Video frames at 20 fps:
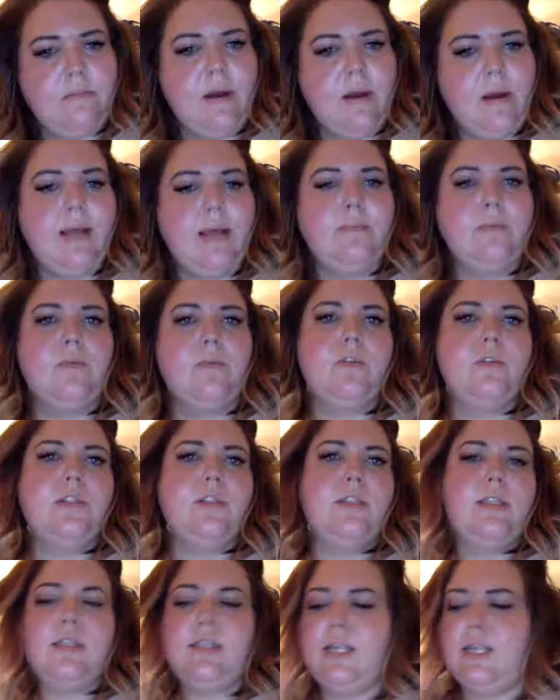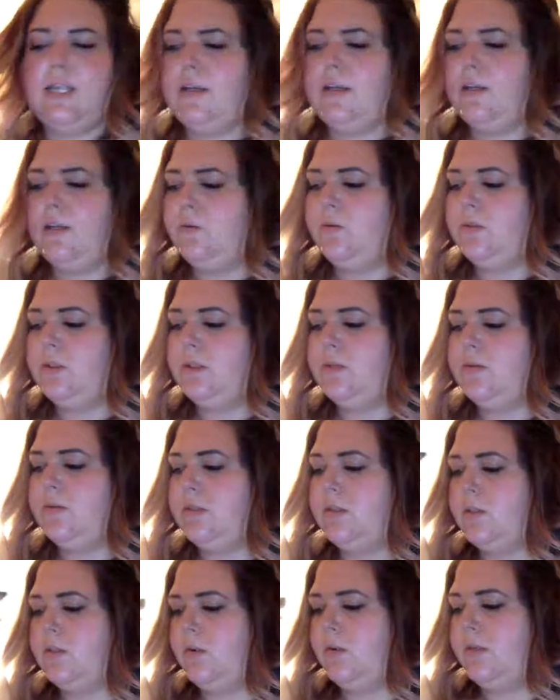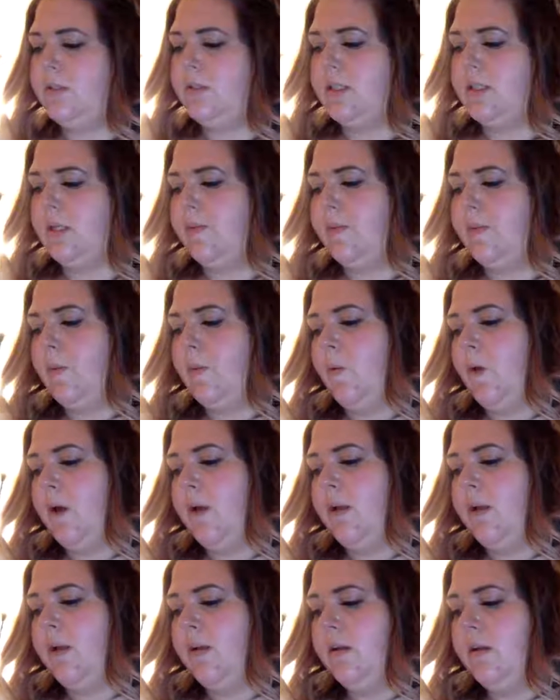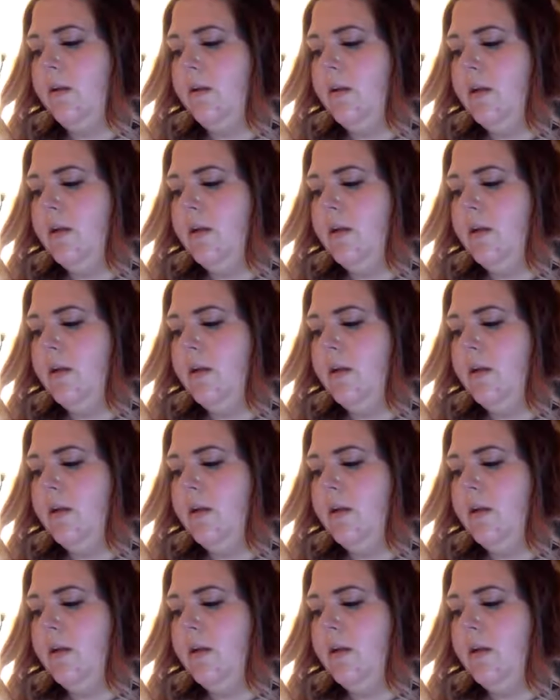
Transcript: hypotenuse is always going to be 1.